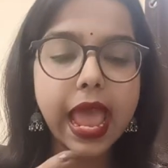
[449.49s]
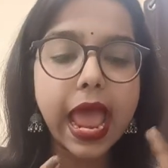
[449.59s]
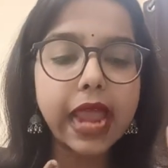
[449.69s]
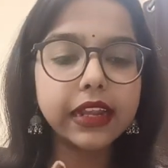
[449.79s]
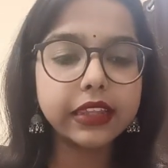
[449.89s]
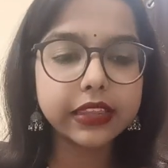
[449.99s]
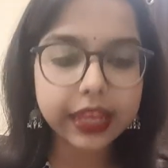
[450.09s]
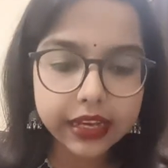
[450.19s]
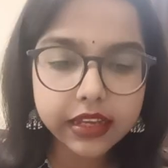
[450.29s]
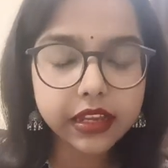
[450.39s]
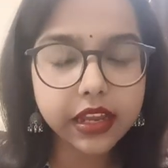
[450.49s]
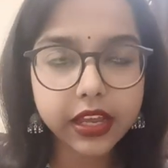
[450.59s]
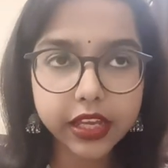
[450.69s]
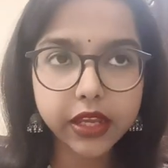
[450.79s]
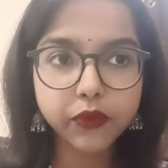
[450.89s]
and then
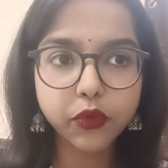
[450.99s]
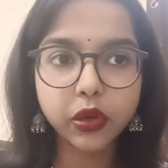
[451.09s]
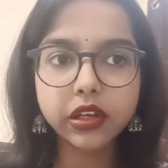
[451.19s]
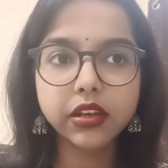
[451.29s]
he would